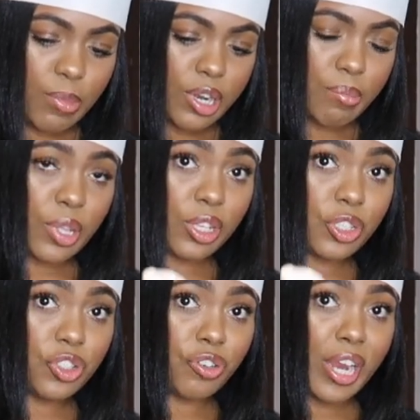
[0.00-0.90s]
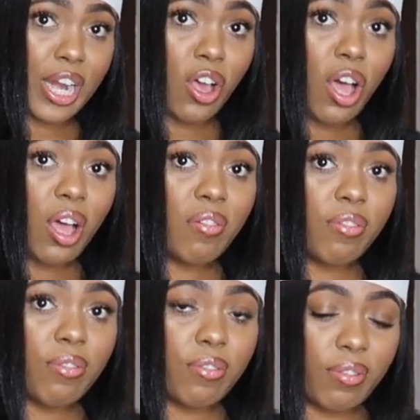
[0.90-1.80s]
buttermilk drain off,
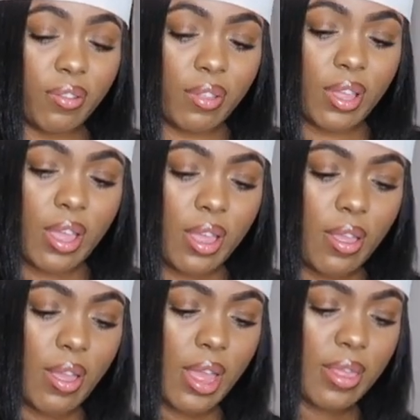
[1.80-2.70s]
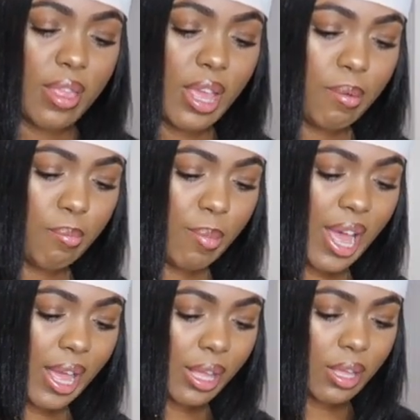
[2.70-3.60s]
and then
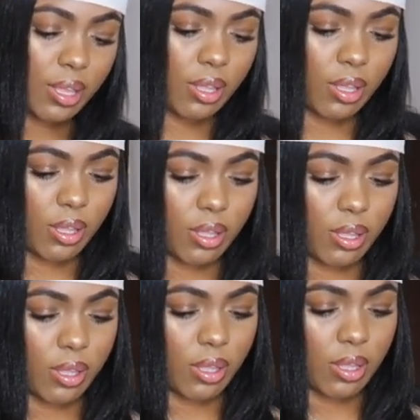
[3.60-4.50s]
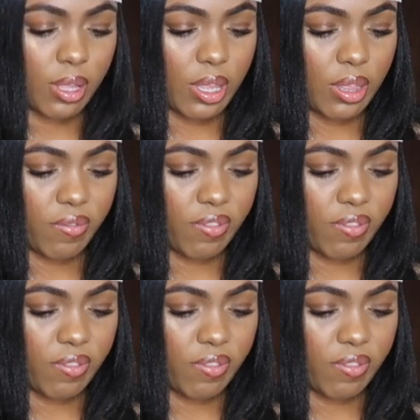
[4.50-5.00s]
back in the